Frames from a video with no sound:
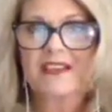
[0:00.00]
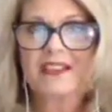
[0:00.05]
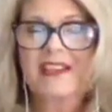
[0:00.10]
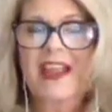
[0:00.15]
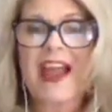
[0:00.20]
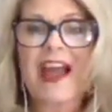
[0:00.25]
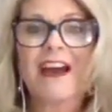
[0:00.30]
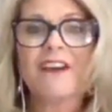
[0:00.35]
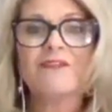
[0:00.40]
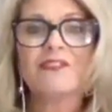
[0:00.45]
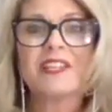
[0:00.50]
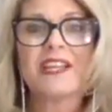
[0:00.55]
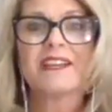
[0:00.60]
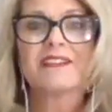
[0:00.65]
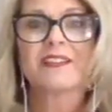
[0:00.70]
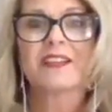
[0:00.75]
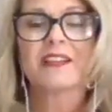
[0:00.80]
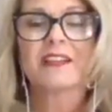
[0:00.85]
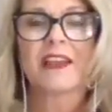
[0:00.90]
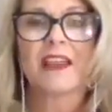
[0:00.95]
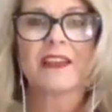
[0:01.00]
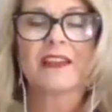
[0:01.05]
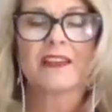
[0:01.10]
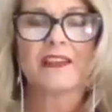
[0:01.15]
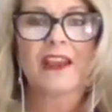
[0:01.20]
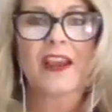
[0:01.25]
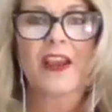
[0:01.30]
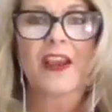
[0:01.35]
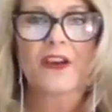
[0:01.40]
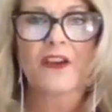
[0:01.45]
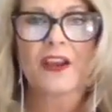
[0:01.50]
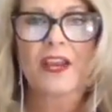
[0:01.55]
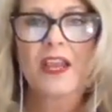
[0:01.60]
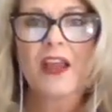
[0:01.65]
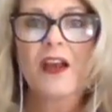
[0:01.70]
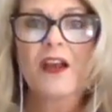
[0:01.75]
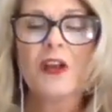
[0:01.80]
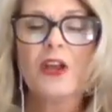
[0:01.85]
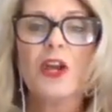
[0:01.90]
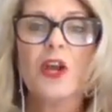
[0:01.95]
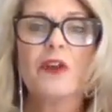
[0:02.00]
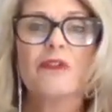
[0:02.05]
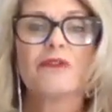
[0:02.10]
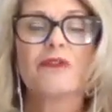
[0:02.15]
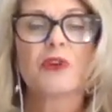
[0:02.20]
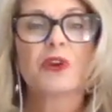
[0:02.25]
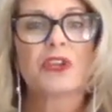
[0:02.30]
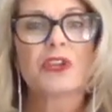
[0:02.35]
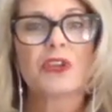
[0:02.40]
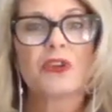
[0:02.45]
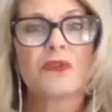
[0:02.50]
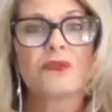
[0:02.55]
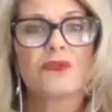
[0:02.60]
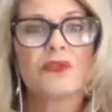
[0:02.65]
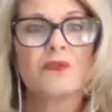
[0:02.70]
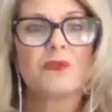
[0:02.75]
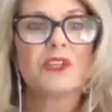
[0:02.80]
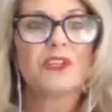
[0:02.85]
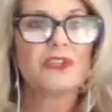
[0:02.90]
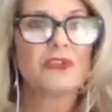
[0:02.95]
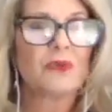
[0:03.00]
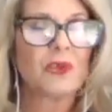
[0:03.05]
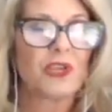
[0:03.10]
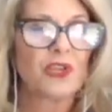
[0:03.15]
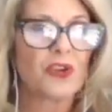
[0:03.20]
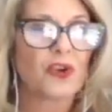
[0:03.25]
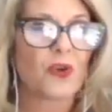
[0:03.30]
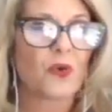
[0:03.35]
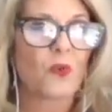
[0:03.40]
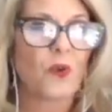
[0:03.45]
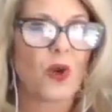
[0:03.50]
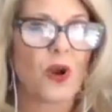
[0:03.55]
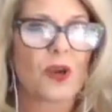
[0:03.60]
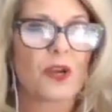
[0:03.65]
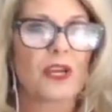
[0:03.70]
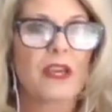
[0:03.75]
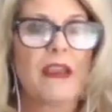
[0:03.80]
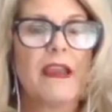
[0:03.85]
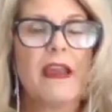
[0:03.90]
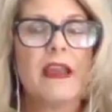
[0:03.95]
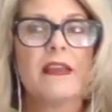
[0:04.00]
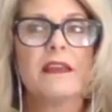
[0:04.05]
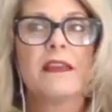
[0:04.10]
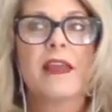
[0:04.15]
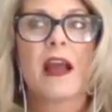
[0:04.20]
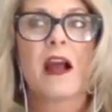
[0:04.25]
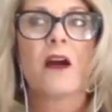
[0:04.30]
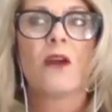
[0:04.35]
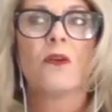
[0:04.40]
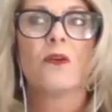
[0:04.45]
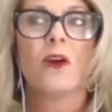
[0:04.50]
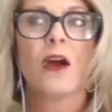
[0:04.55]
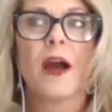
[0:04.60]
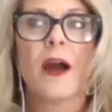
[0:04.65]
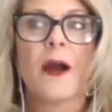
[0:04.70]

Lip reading: Have designated area for you to be doing your work. Now,